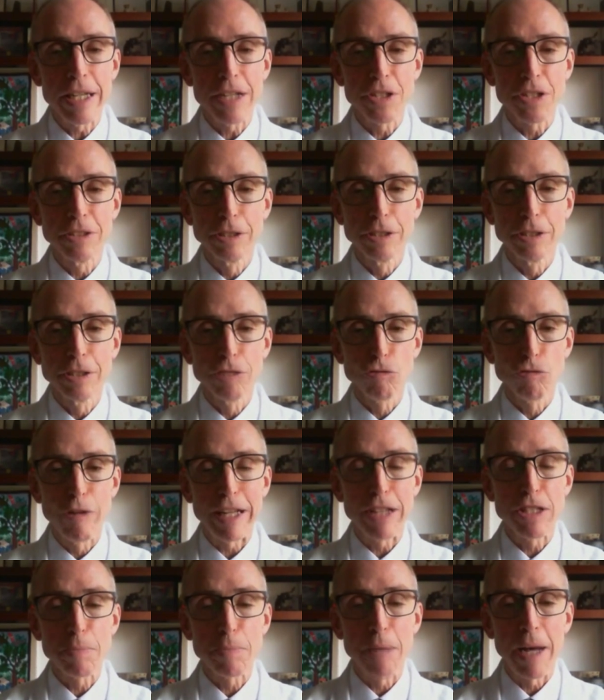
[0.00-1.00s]
it's a little
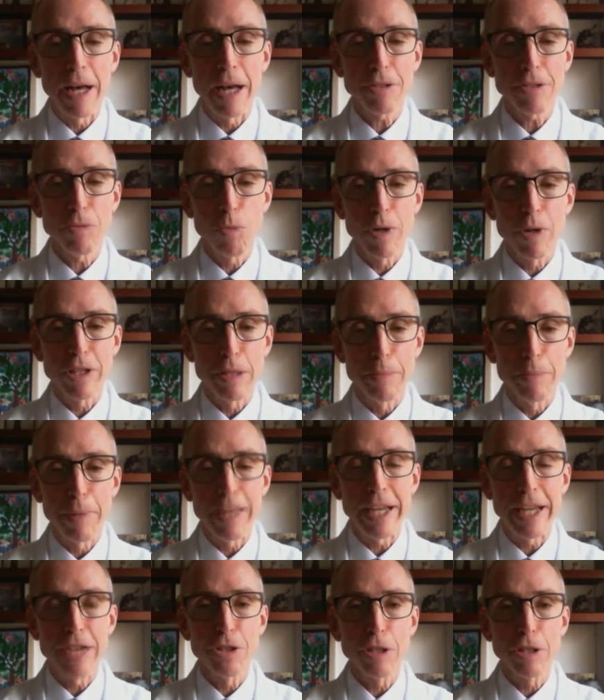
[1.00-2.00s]
red spot where the
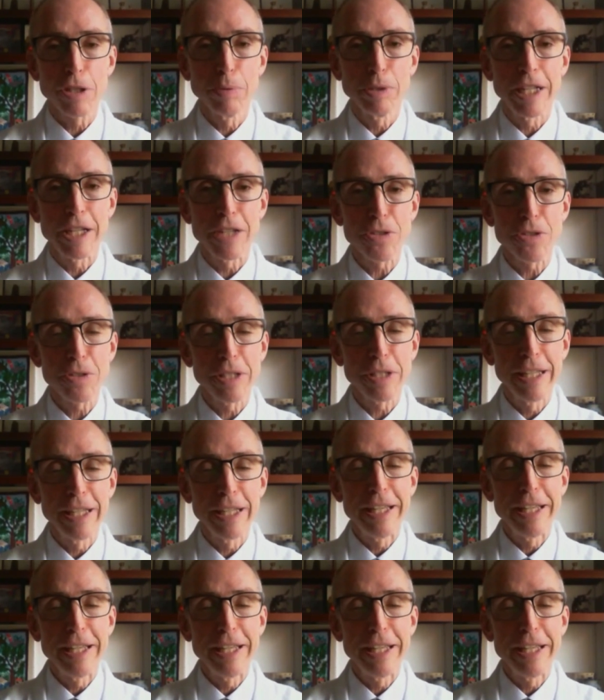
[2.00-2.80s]
bite took place